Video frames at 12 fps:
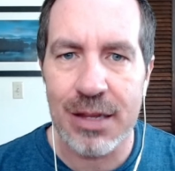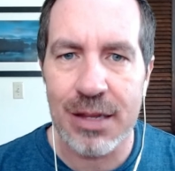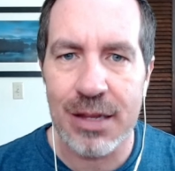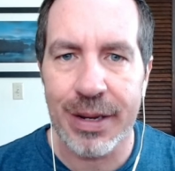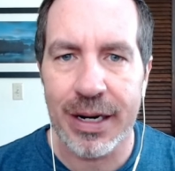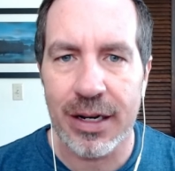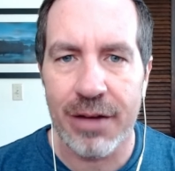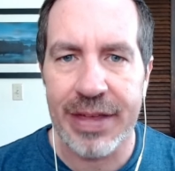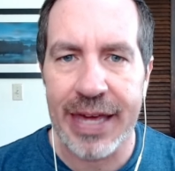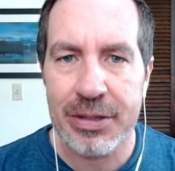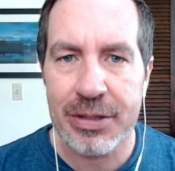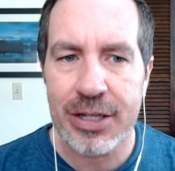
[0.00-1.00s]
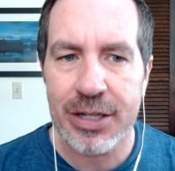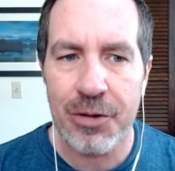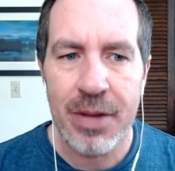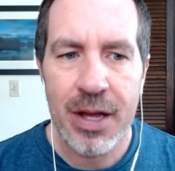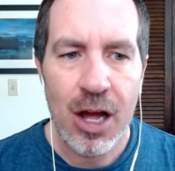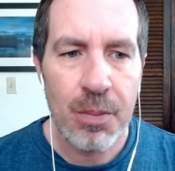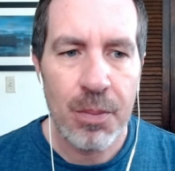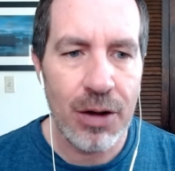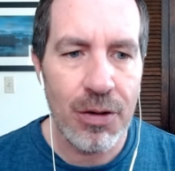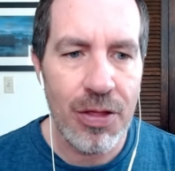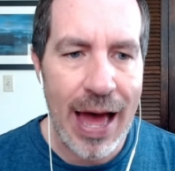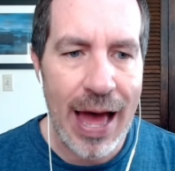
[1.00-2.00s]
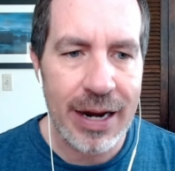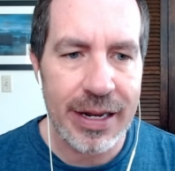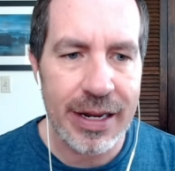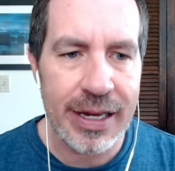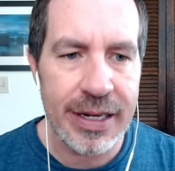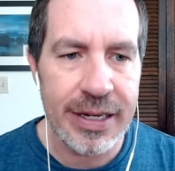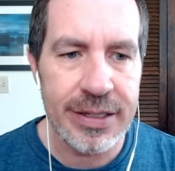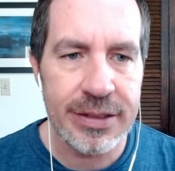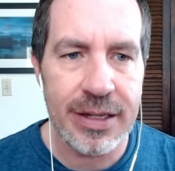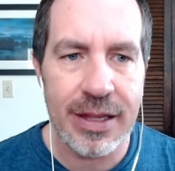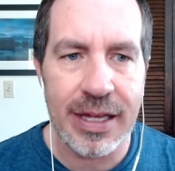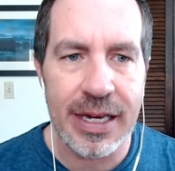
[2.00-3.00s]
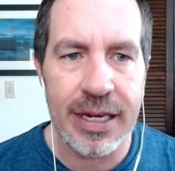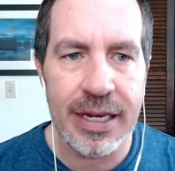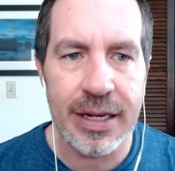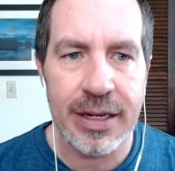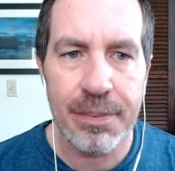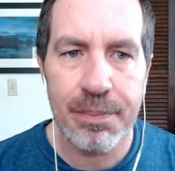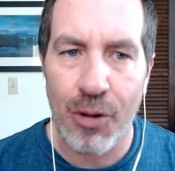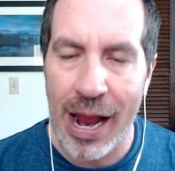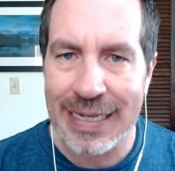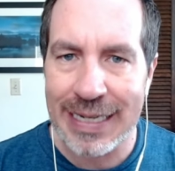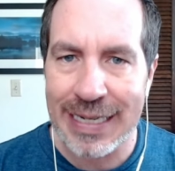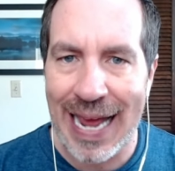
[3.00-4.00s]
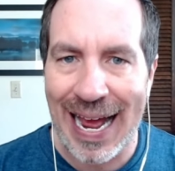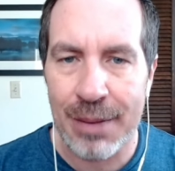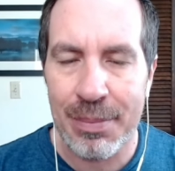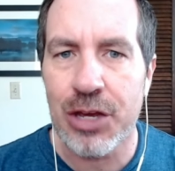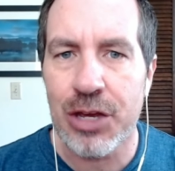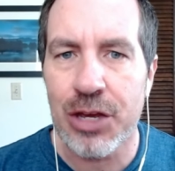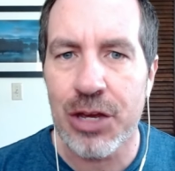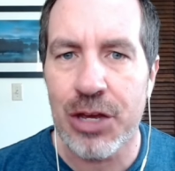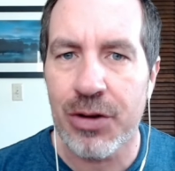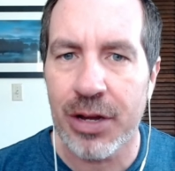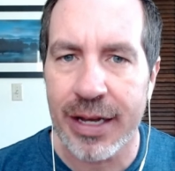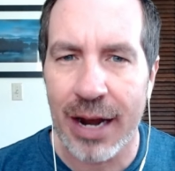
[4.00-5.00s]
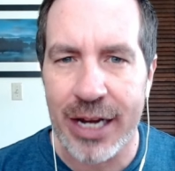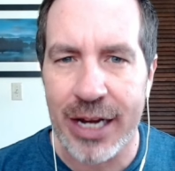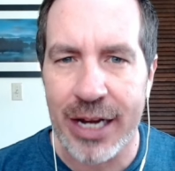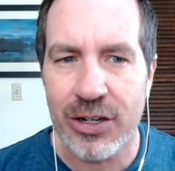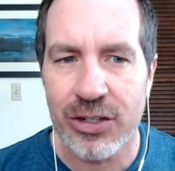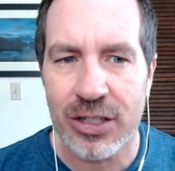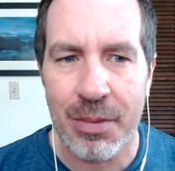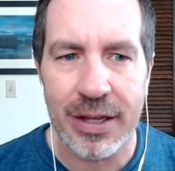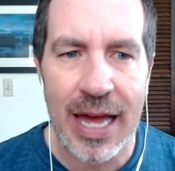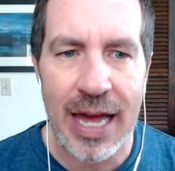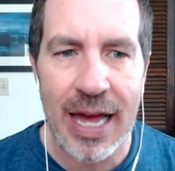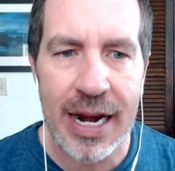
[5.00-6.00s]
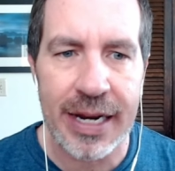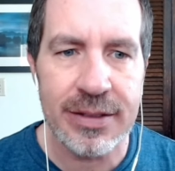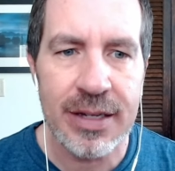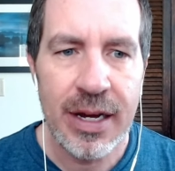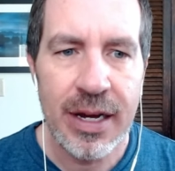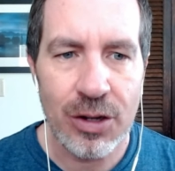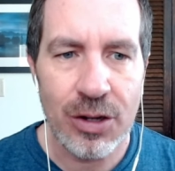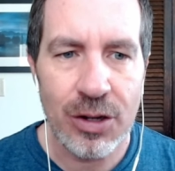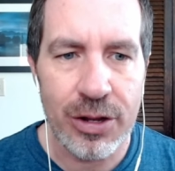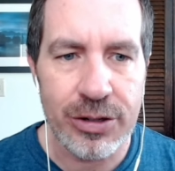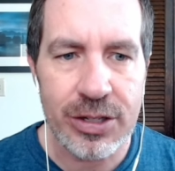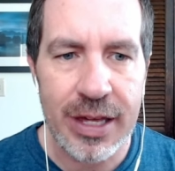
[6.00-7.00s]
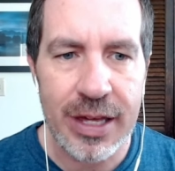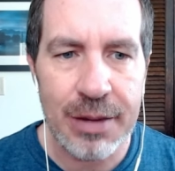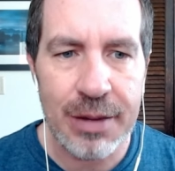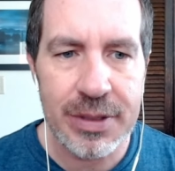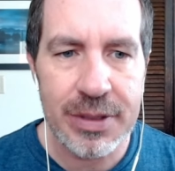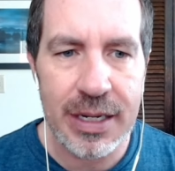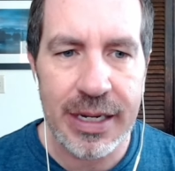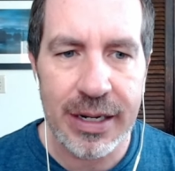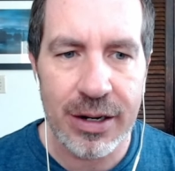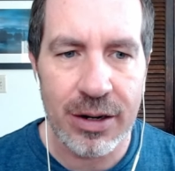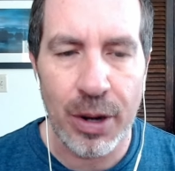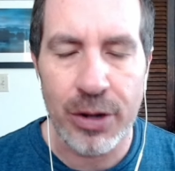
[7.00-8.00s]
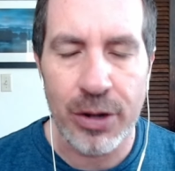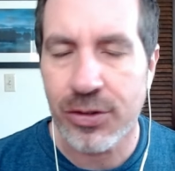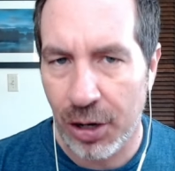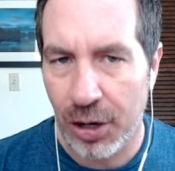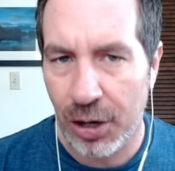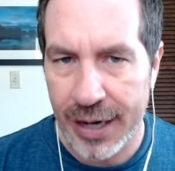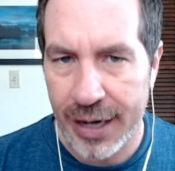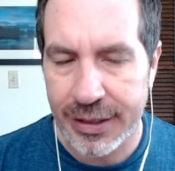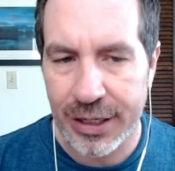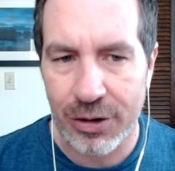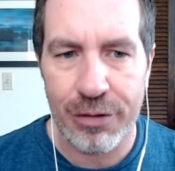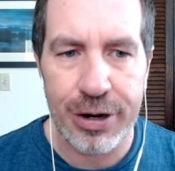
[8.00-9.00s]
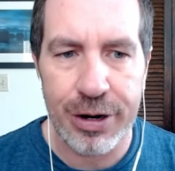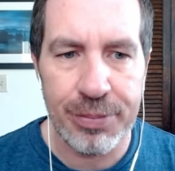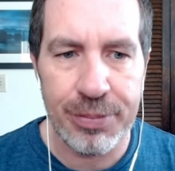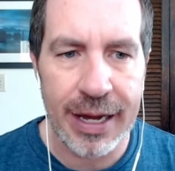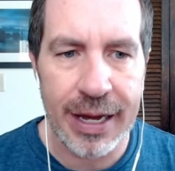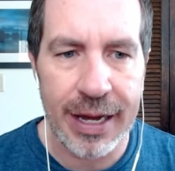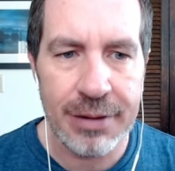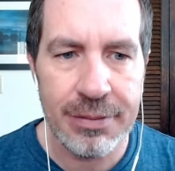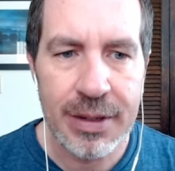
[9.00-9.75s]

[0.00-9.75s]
it in the middle of the episode. Below that is the brand tab, and this is where you can kind of change some of the settings. So there's themes in here. Most of them are locked here on a free plan,